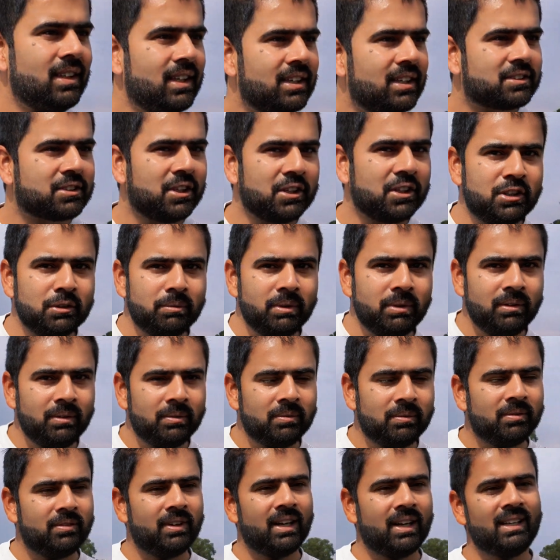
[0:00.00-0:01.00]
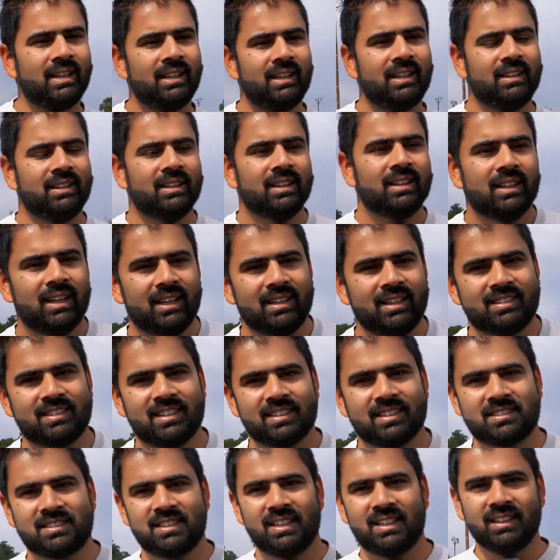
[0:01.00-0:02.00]
It's going to be very
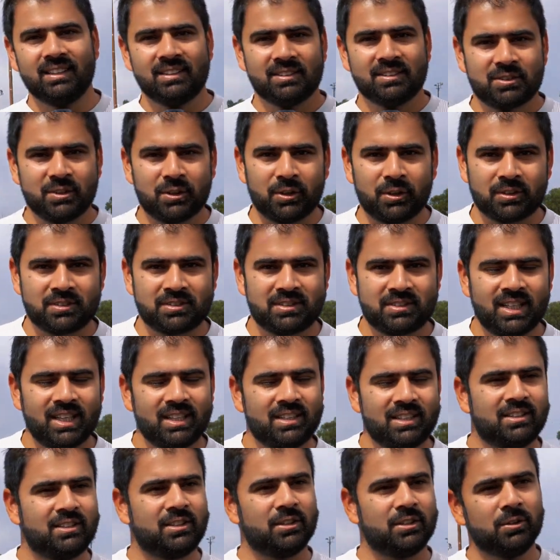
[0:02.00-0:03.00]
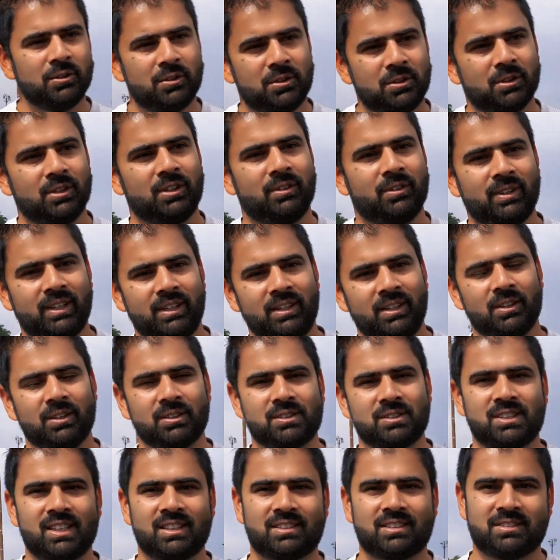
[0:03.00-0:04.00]
interesting, so stay tuned to the video,
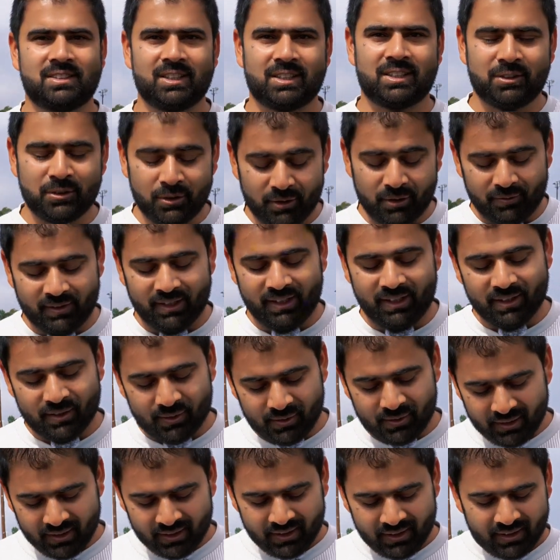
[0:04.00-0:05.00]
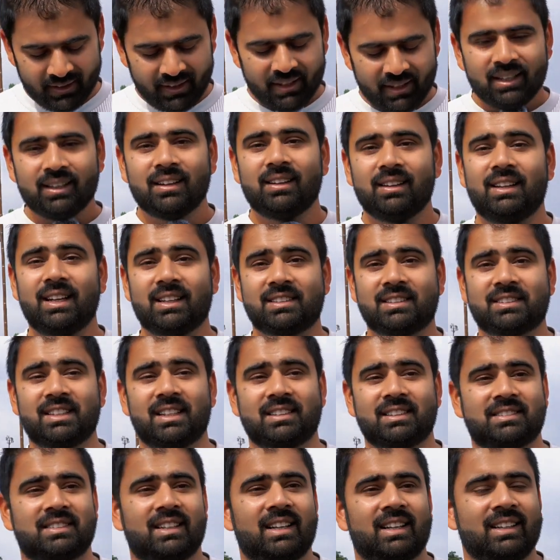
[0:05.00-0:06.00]
stay stick to the video. Let's get
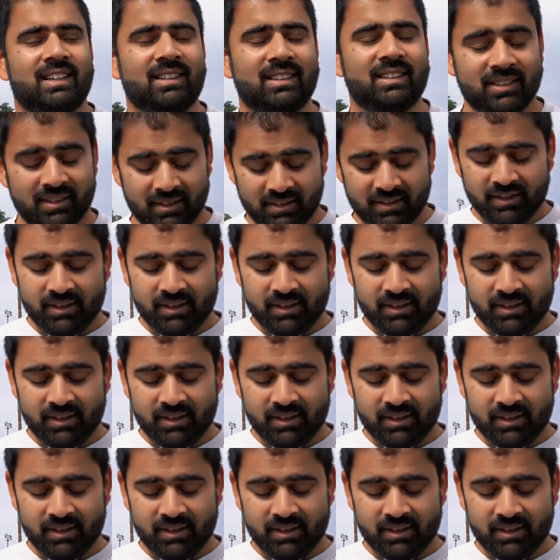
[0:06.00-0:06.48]
started.